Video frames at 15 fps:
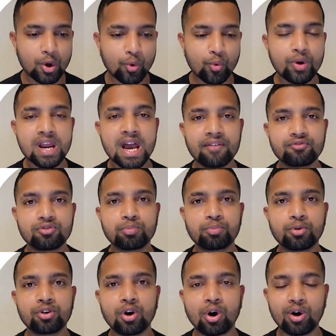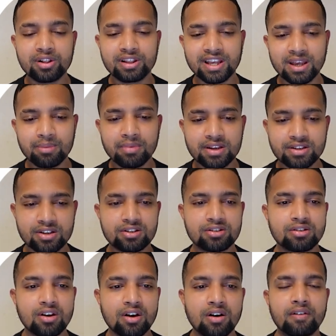We have to put all the
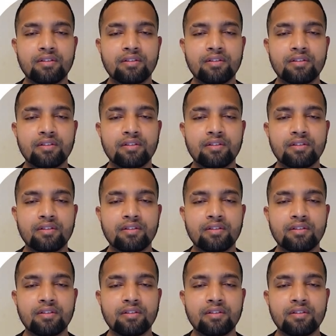images